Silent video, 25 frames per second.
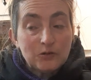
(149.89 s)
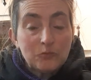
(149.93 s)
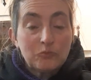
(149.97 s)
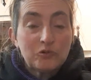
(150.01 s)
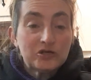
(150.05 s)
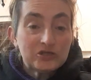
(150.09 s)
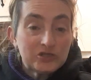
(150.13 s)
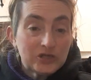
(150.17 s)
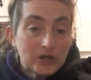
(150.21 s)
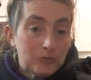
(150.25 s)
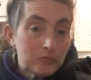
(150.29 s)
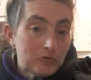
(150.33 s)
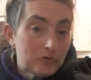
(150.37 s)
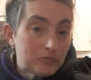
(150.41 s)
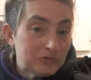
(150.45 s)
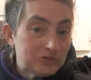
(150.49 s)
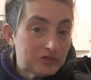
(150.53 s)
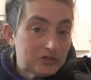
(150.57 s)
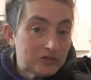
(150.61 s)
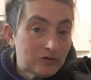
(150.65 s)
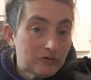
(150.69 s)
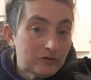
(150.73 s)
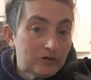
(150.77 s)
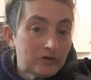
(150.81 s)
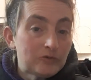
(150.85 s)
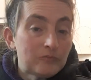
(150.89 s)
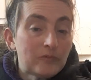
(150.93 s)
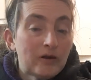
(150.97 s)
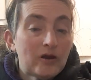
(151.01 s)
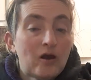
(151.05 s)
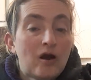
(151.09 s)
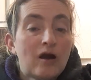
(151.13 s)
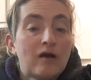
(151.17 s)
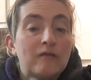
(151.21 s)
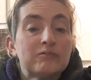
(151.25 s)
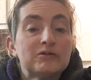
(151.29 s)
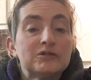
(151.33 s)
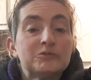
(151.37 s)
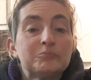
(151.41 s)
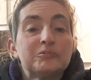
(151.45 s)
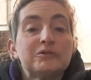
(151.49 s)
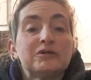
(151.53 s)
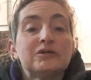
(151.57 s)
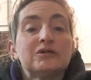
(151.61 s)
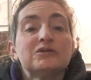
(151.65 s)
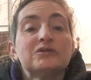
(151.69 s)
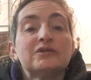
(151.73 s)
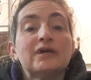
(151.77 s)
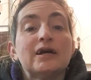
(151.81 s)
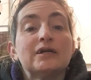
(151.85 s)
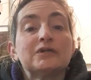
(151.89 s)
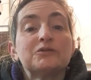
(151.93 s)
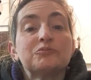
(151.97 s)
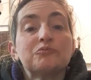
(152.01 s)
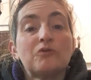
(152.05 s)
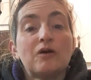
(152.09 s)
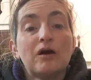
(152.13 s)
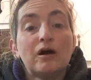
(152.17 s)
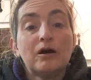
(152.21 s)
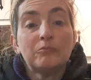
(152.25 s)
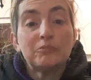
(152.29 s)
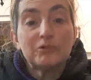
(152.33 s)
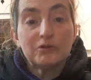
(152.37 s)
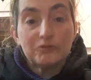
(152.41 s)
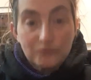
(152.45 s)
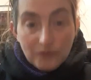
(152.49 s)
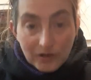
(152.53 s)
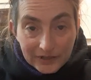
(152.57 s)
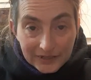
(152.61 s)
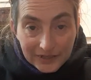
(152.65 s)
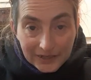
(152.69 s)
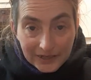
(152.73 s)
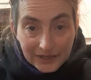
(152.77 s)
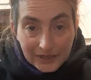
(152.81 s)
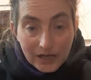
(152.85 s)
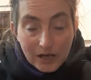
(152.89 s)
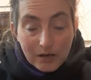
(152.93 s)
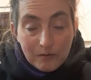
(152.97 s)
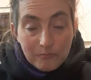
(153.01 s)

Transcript: which I will be showing you my office because that's where I'll be running